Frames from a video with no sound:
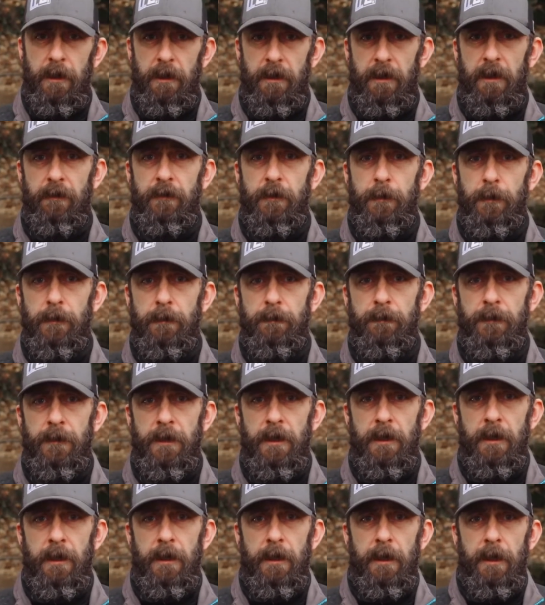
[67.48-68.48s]
comfortable.
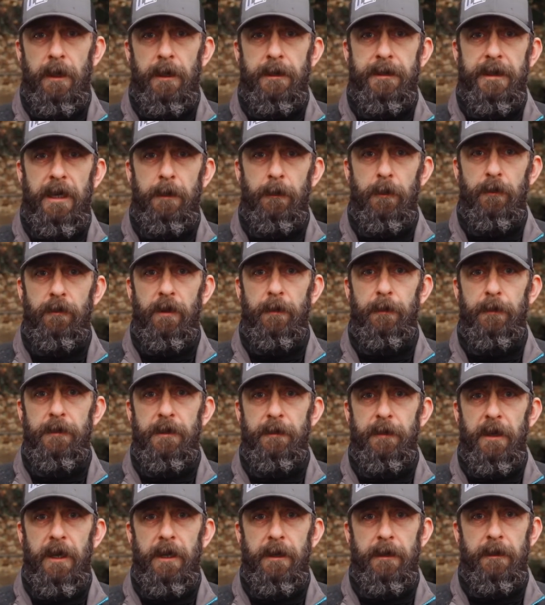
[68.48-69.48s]
And to help with gripping
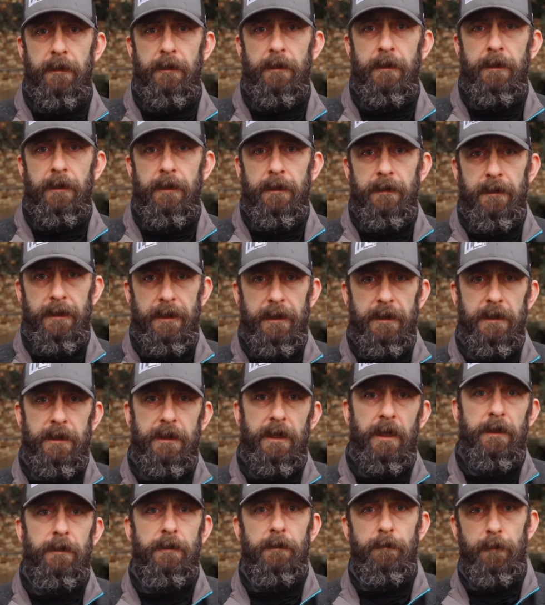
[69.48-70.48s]
the bike, the
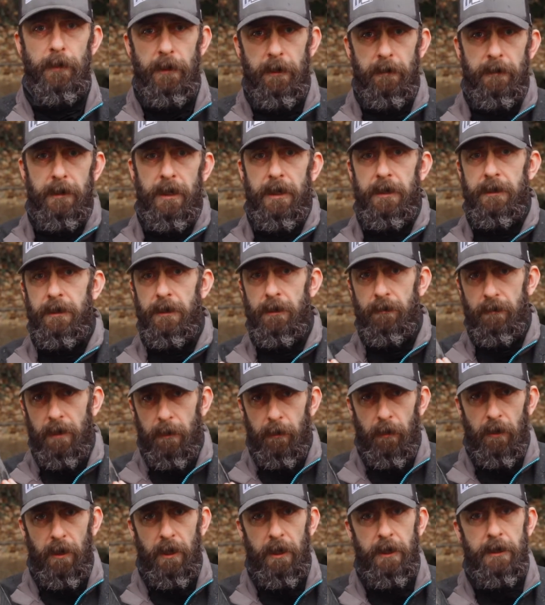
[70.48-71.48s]
inside of the boot has this
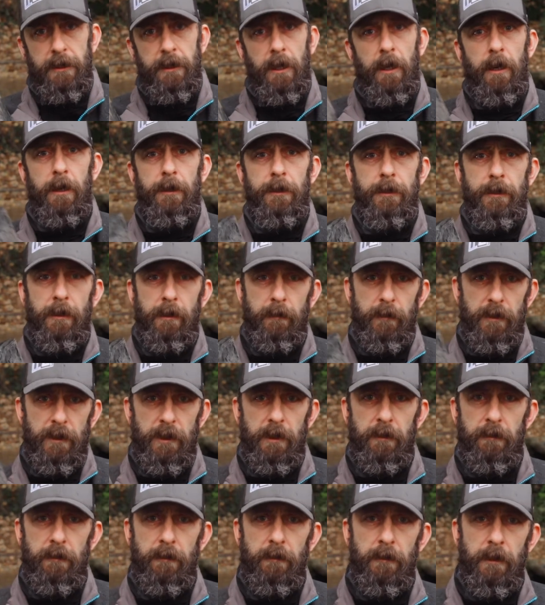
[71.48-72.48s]
rubberized honeycomb
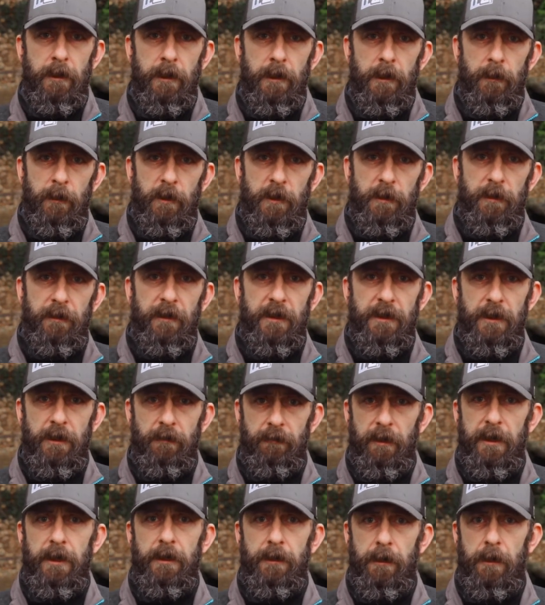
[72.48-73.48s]
material, which provides a
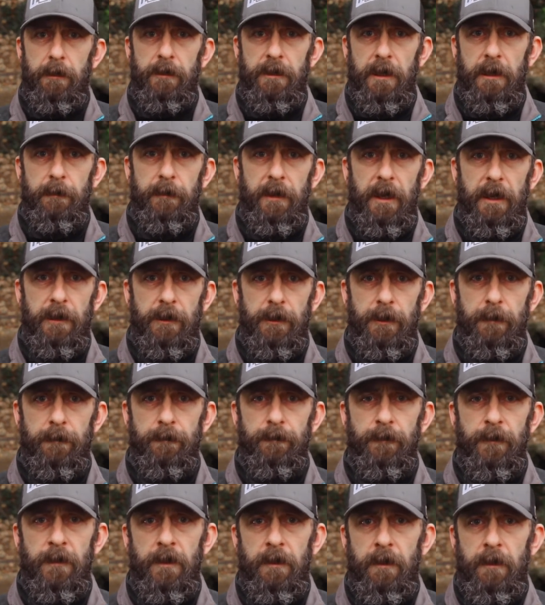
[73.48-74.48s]
great contact patch.
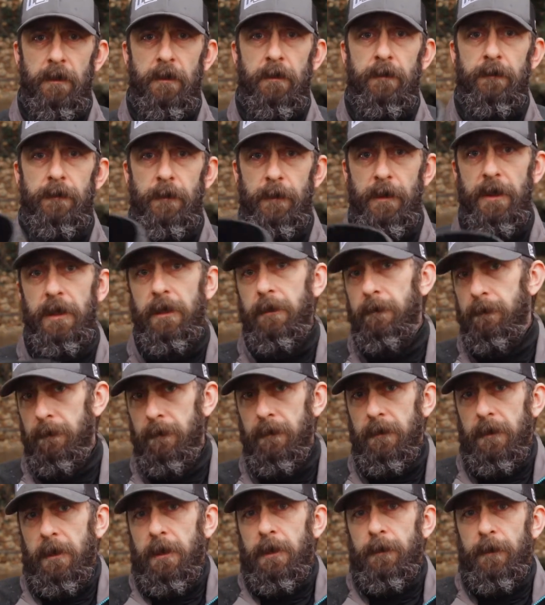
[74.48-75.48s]
For me,
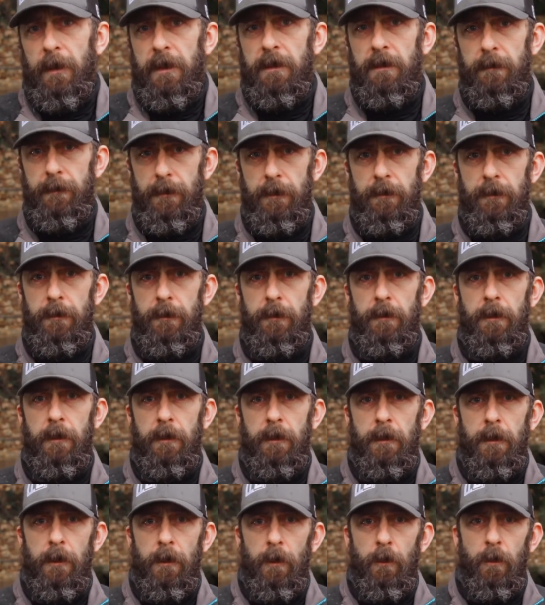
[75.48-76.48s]
this meant the boots
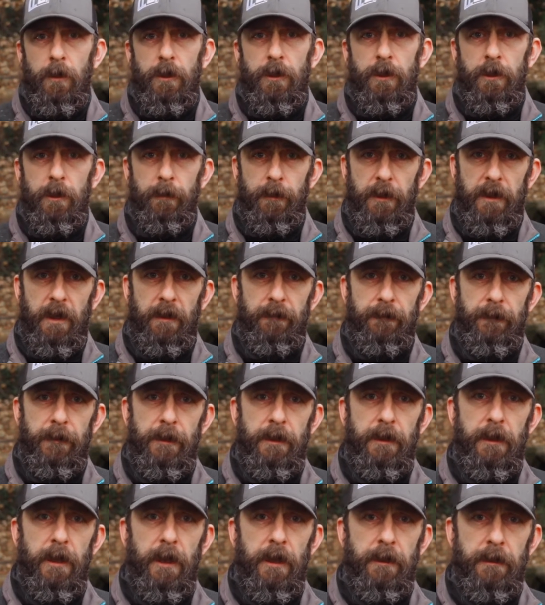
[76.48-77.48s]
were super
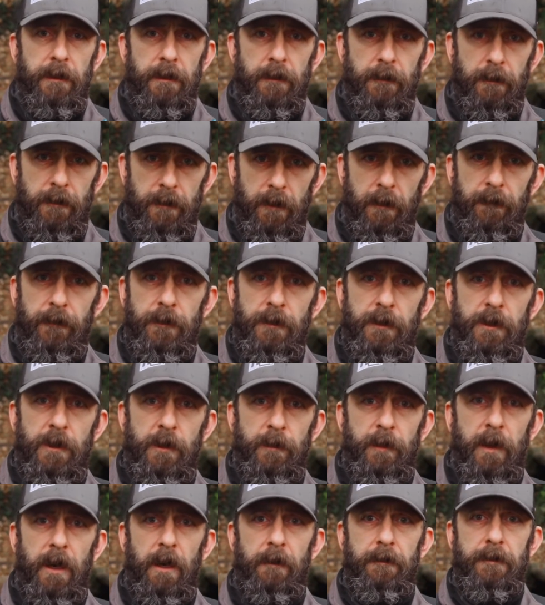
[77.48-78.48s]
comfy and confidence
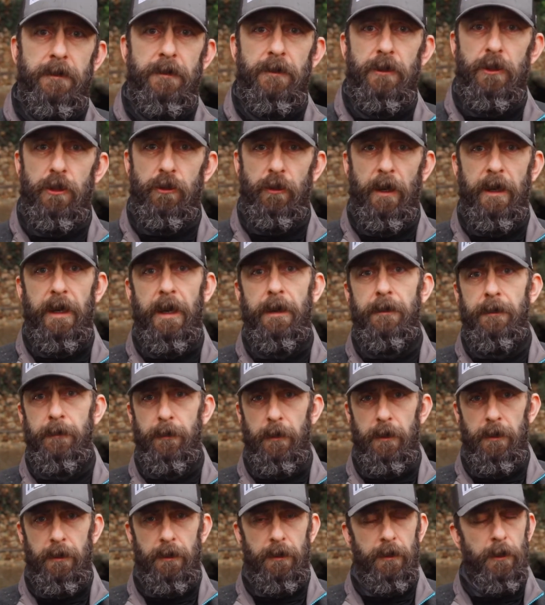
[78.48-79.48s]
inspiring straight out of the
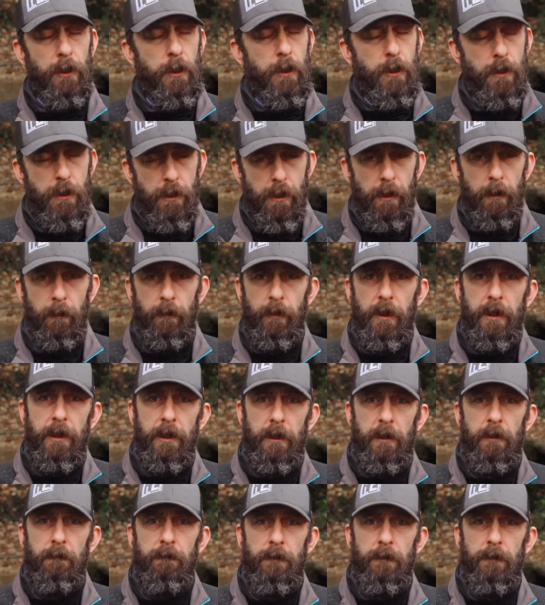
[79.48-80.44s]
box, no breaking in